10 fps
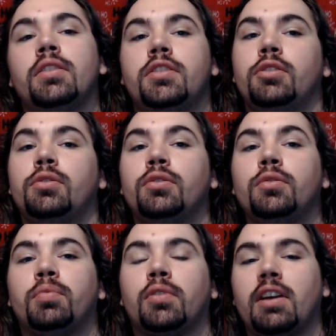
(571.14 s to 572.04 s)

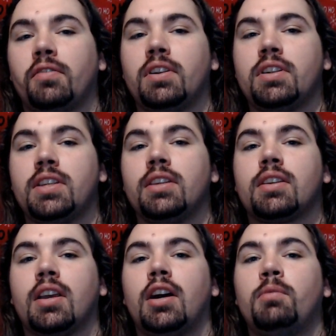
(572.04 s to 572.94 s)
Do preferences
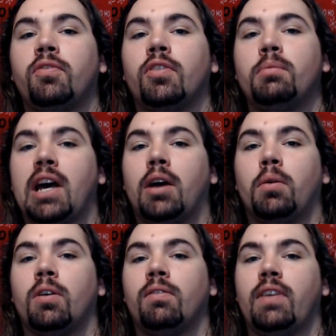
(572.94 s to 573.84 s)
come from
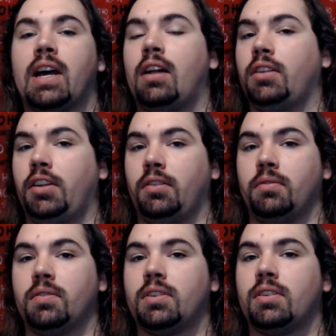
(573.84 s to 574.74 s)
our
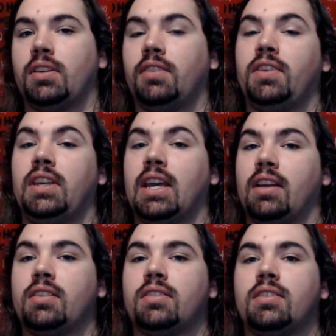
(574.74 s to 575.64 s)
values? If
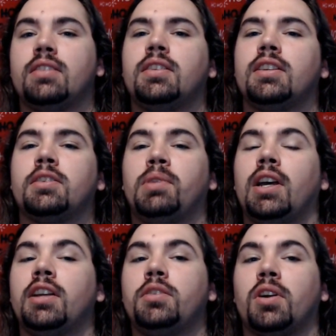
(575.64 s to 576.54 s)
yes, does this
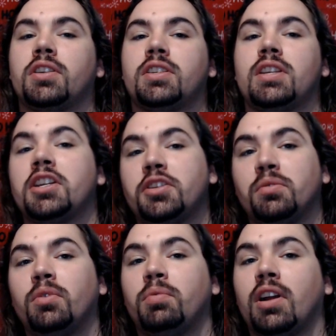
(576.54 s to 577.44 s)
apply to our
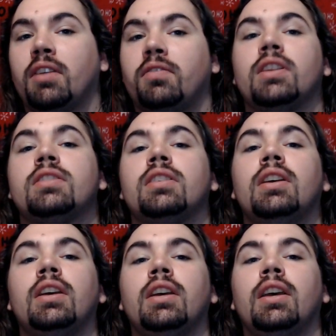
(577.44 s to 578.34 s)
sexual preference,
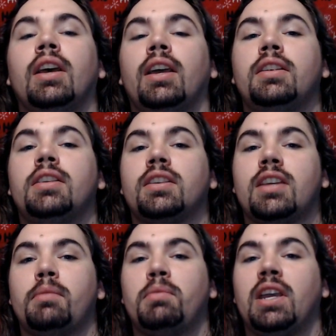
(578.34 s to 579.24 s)
and does
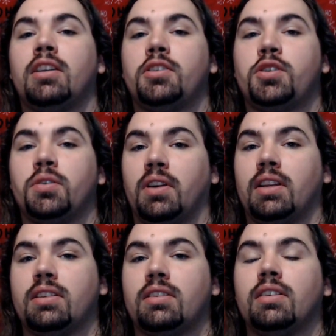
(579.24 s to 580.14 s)
that make it a
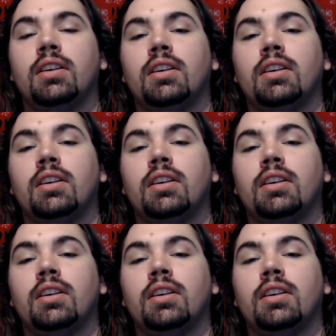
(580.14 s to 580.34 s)
choice?